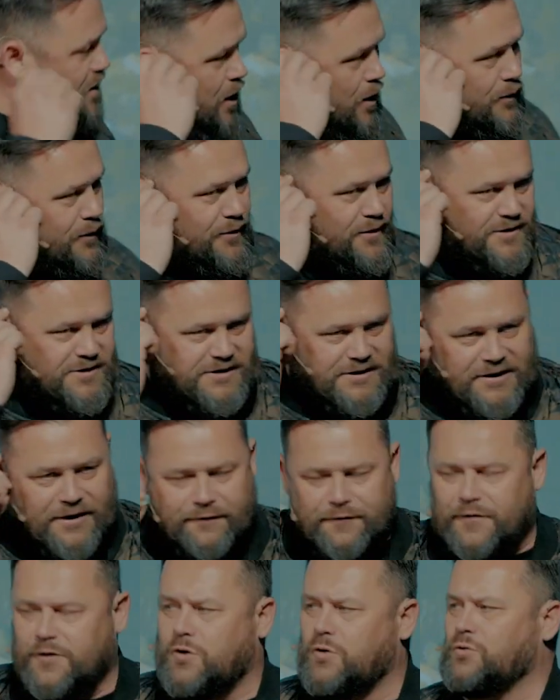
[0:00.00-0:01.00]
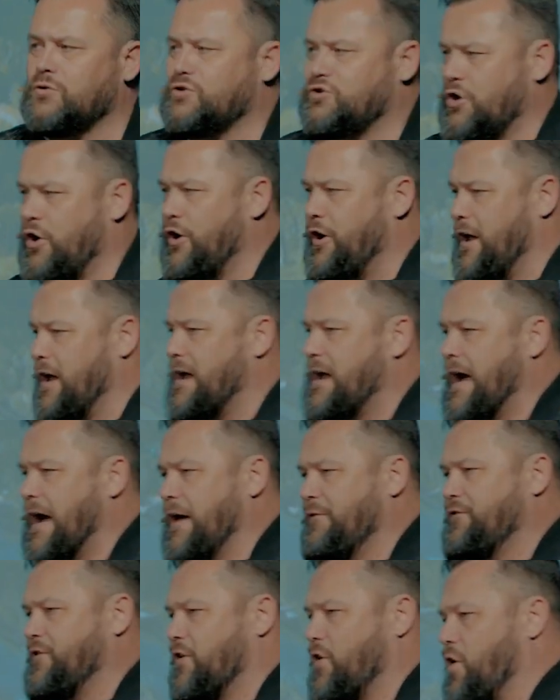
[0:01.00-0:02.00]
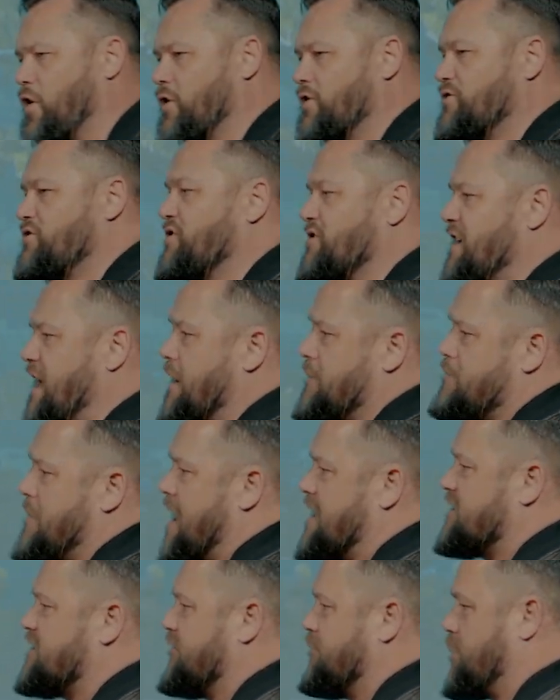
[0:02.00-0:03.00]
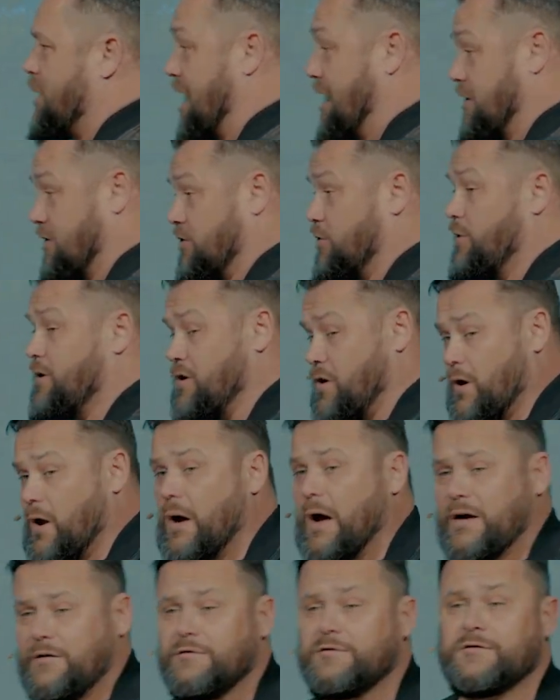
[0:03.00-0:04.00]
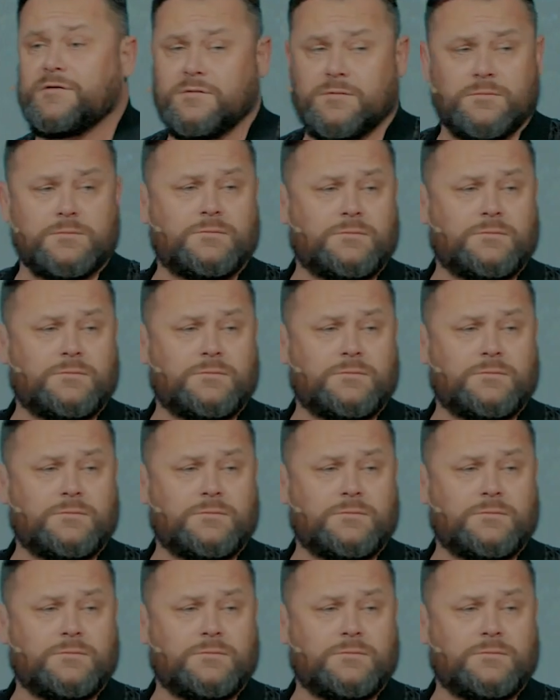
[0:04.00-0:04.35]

go to this difficult journey after God's just had massive breakthrough in your life.